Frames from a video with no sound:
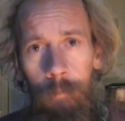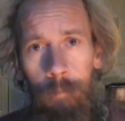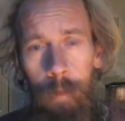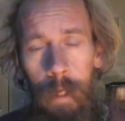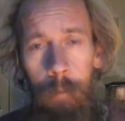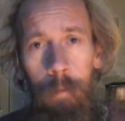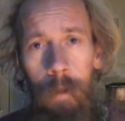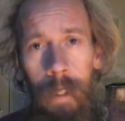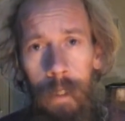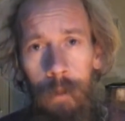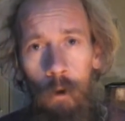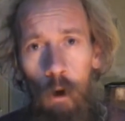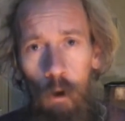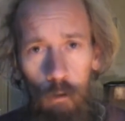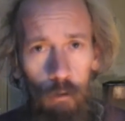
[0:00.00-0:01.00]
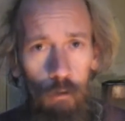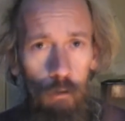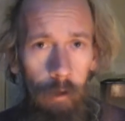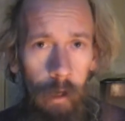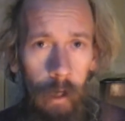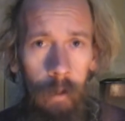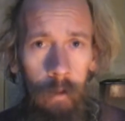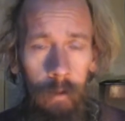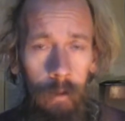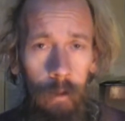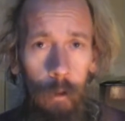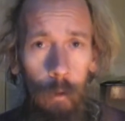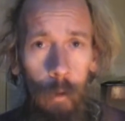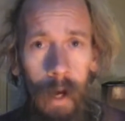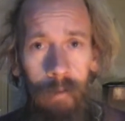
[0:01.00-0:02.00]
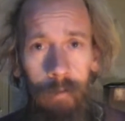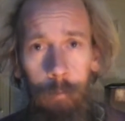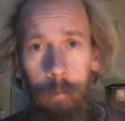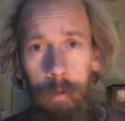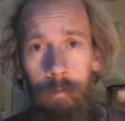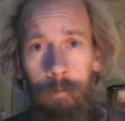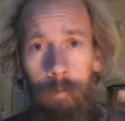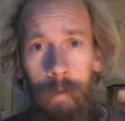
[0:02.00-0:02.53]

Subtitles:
people in Austria who haven't been